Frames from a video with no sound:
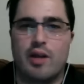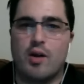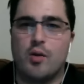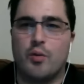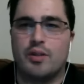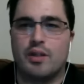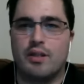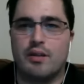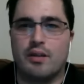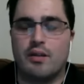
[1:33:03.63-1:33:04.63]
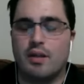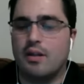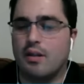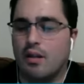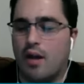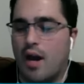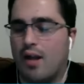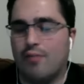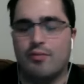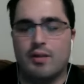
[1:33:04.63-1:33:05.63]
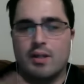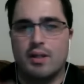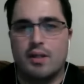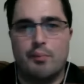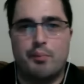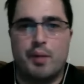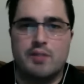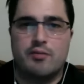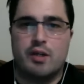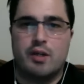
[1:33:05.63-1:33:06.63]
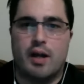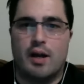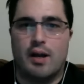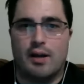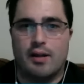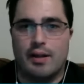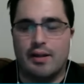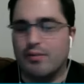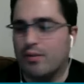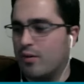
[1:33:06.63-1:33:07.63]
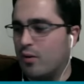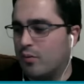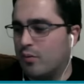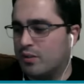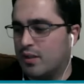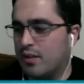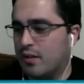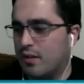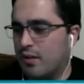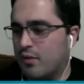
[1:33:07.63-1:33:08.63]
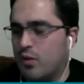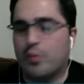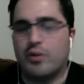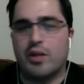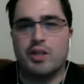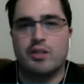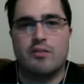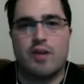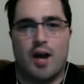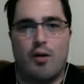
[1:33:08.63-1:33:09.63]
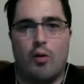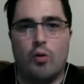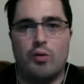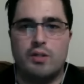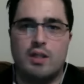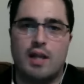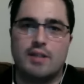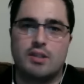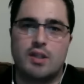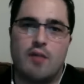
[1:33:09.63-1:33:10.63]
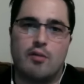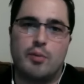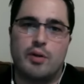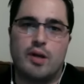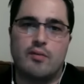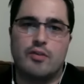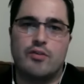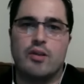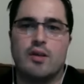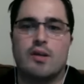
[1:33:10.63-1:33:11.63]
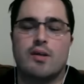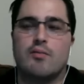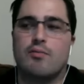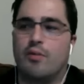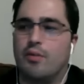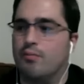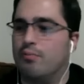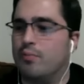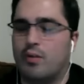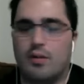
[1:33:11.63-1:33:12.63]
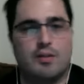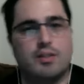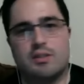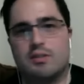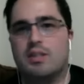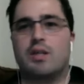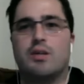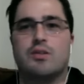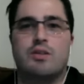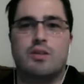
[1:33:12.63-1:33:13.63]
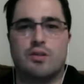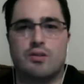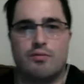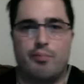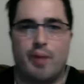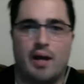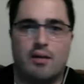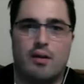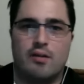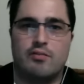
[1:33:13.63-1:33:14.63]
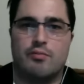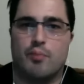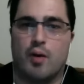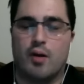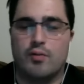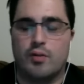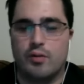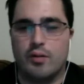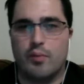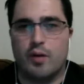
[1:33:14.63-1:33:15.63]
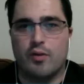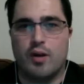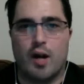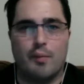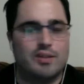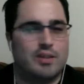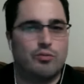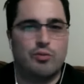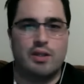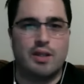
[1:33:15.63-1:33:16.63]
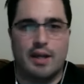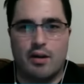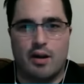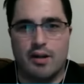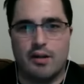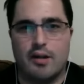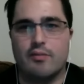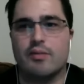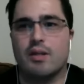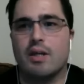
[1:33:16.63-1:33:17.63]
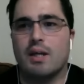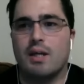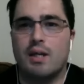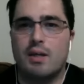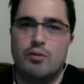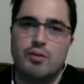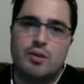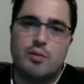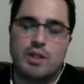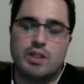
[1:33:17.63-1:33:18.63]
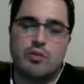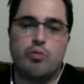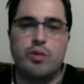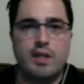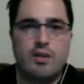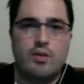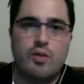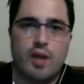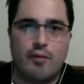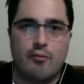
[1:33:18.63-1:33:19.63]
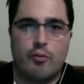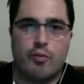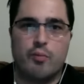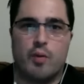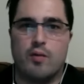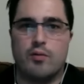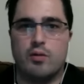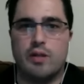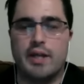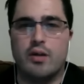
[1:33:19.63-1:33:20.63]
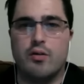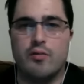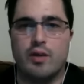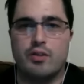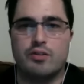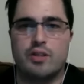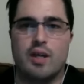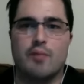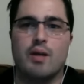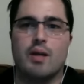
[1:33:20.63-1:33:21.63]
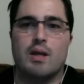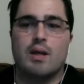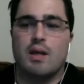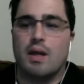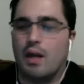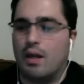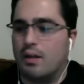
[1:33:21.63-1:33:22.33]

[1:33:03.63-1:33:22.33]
artwork that he did. He did a lot of bunch of uh, like almost interpretations of com old classic comic book covers from just years and years of backlogs of Marvel Marvel comics, like really iconic covers. He was commissioned to redo them for the Marvel Lego Avengers game, and